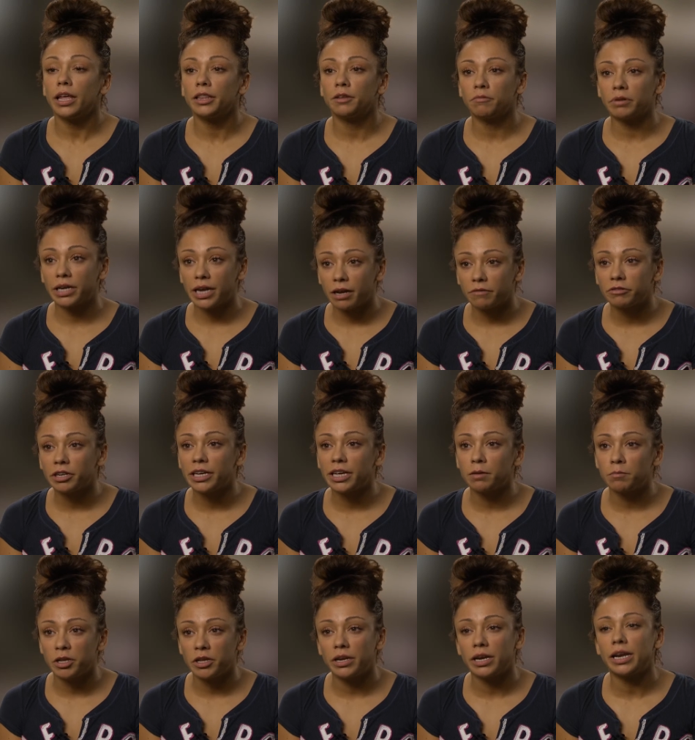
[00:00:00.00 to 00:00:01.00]
In the recovery
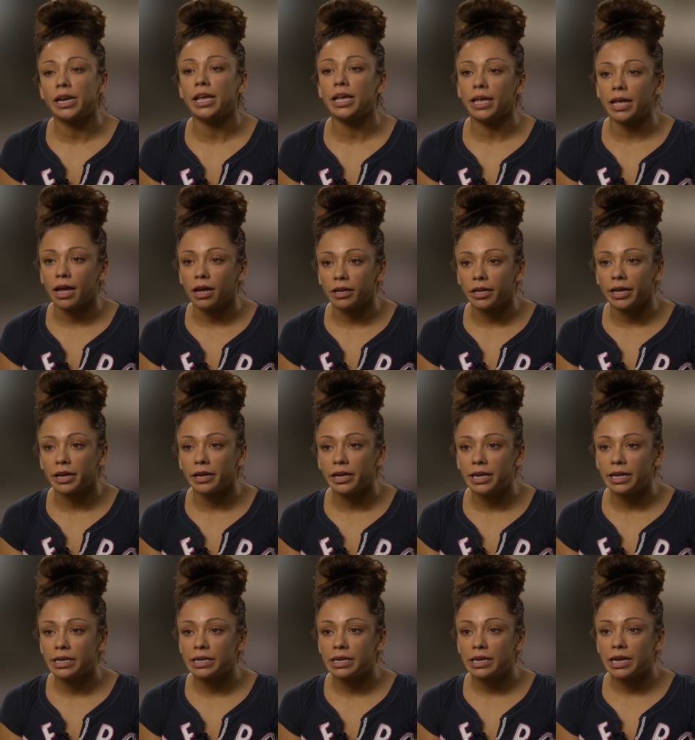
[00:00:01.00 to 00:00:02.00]
community in Calgary,
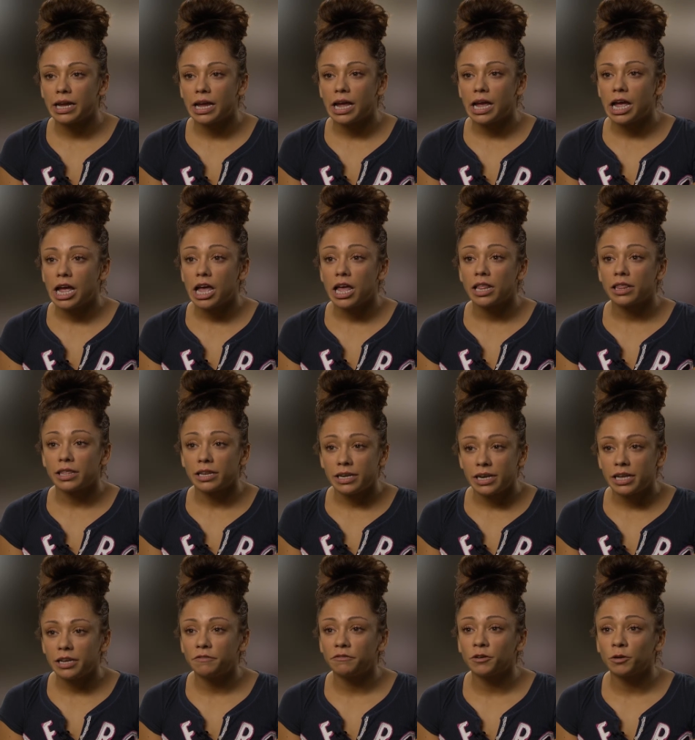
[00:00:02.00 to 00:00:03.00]
the
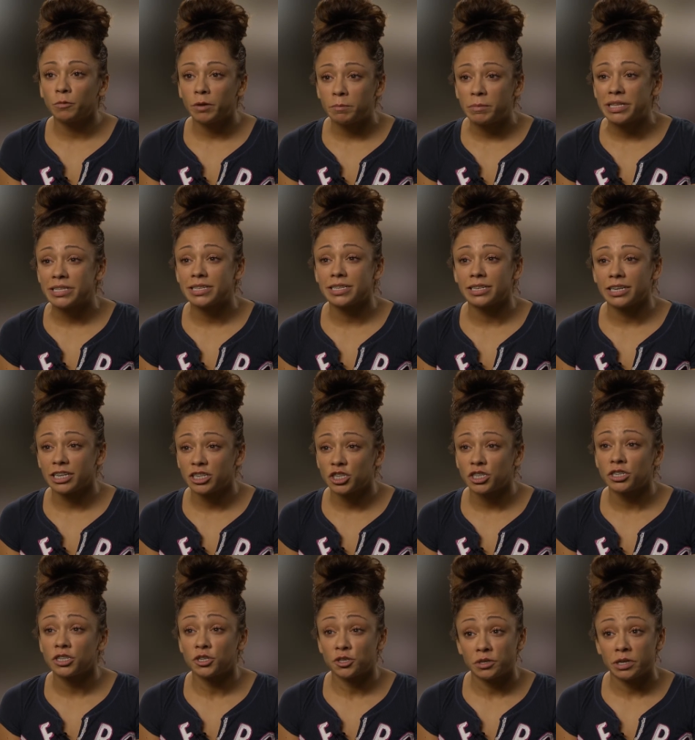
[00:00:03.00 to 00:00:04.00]
need for Women's
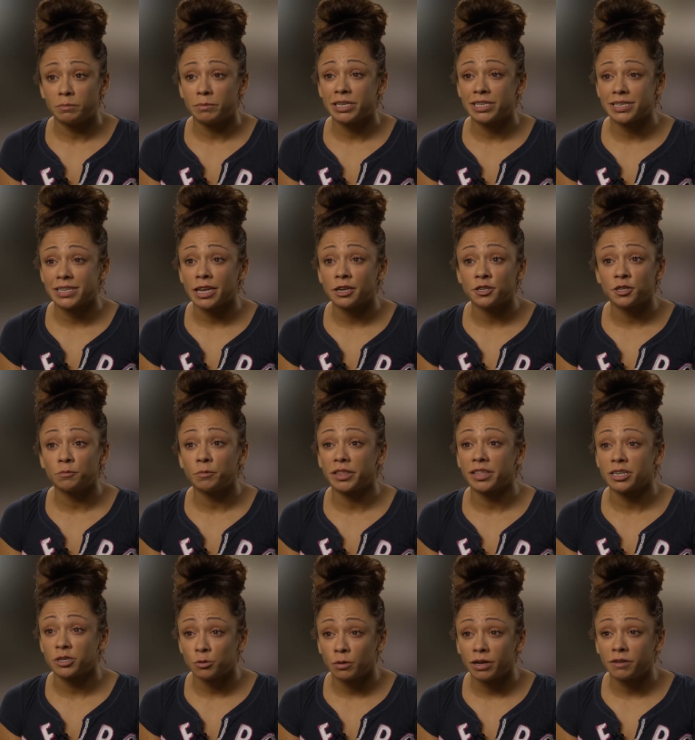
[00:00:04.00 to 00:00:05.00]
Addictions Treatment Centre with
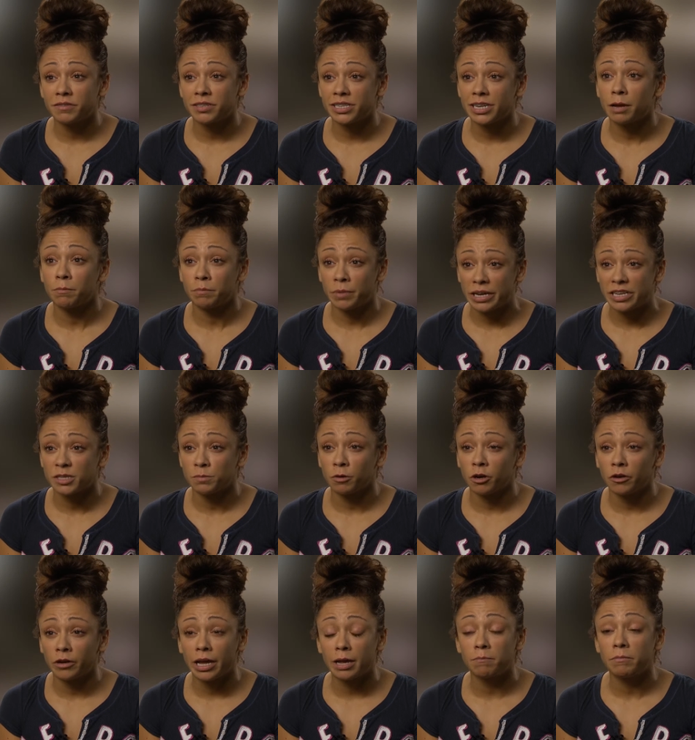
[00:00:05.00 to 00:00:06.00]
a 12-step based
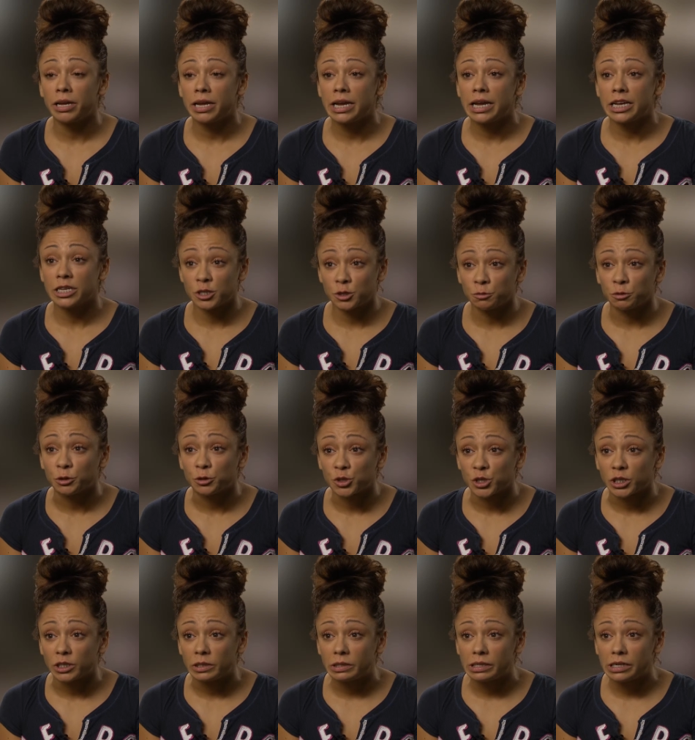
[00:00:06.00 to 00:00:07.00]
program is
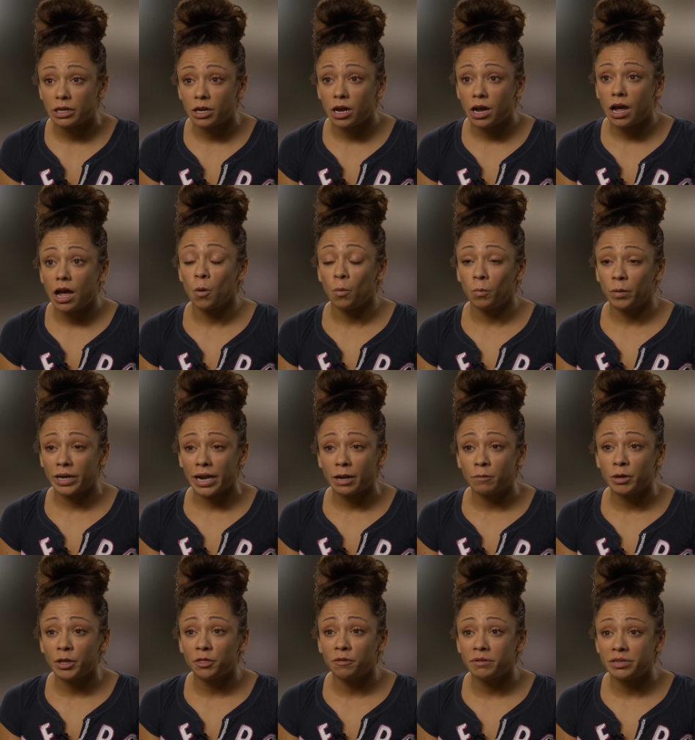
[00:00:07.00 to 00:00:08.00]
crucial. When I
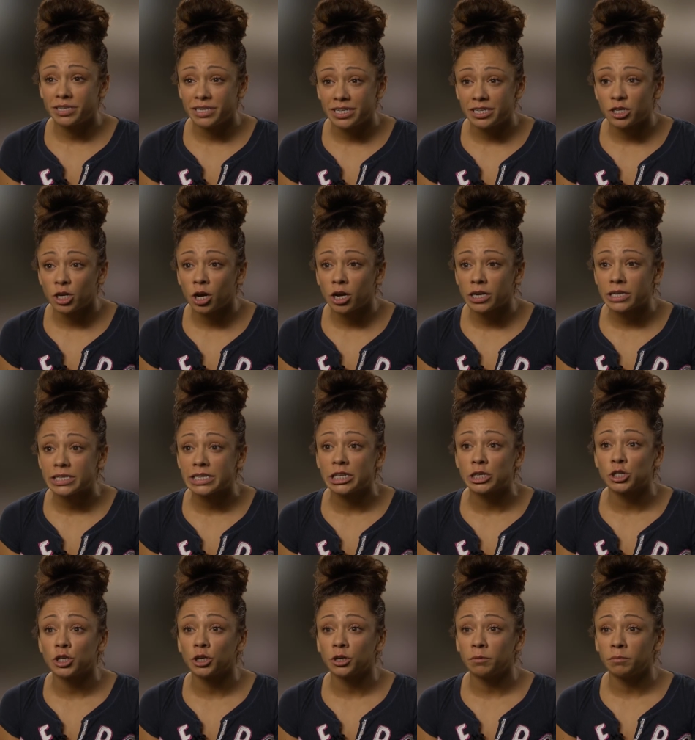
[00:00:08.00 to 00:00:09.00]
went through detox,
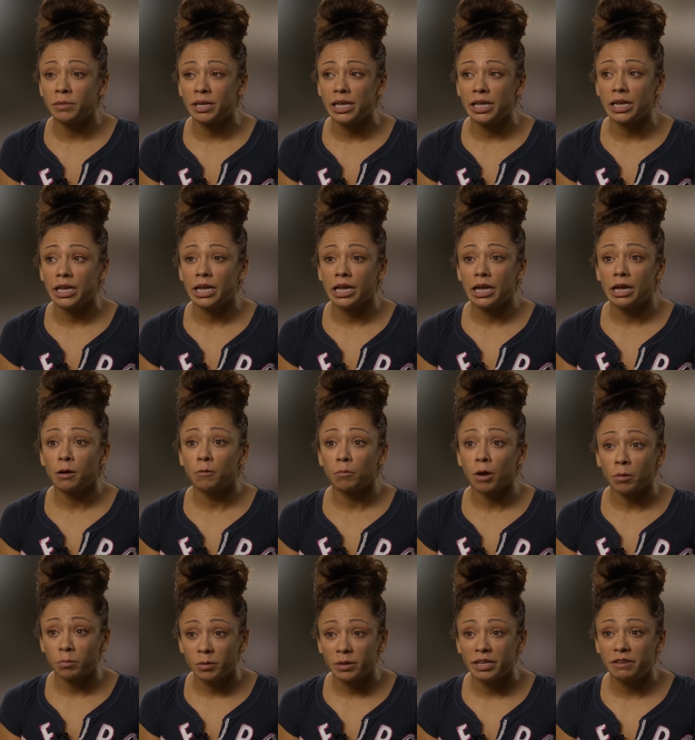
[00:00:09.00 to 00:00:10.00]
it took me
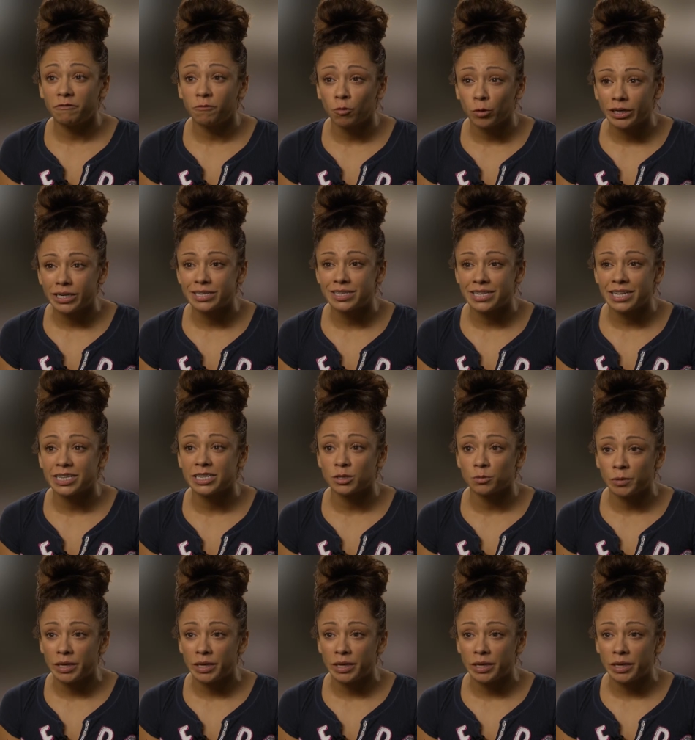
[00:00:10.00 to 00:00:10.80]
probably four to six